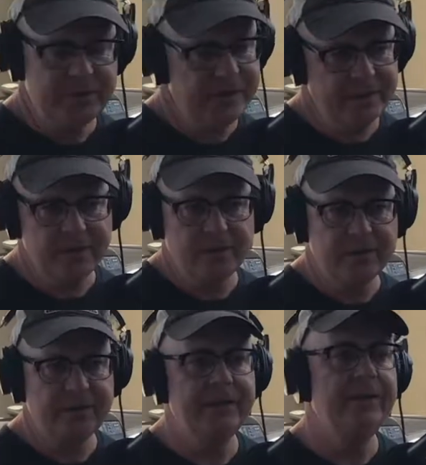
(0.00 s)
You can't call
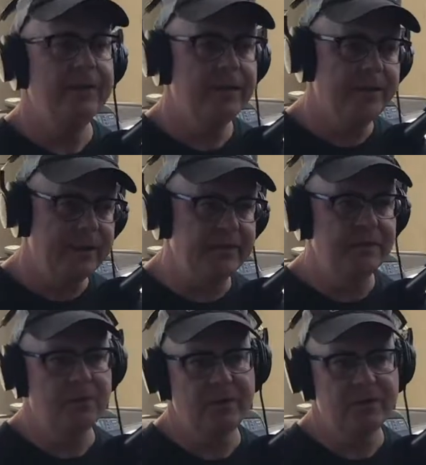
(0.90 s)
it the
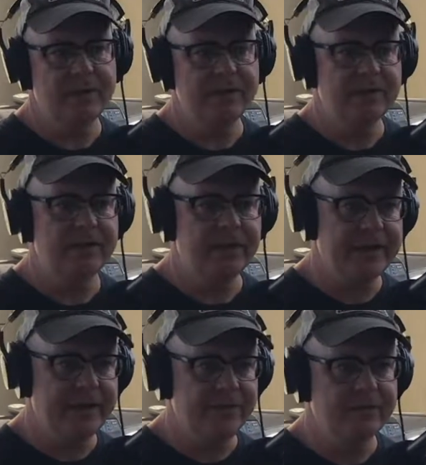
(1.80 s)
Amazing Royal Crowns and not
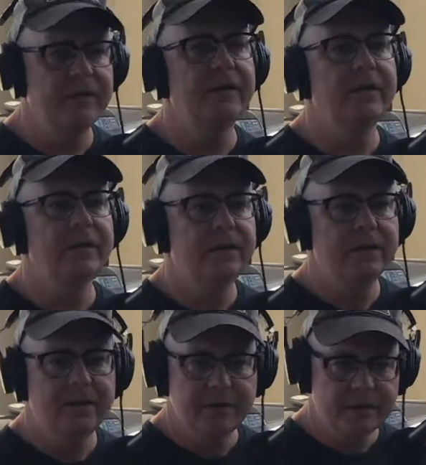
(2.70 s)
have
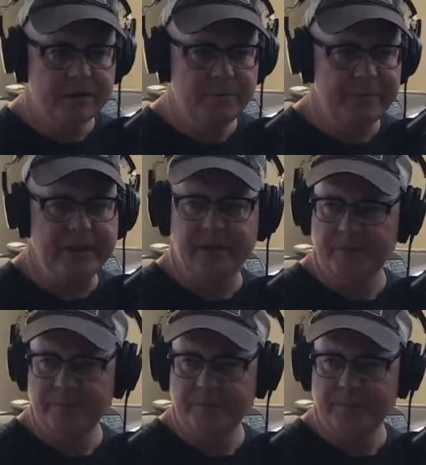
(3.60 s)
me there.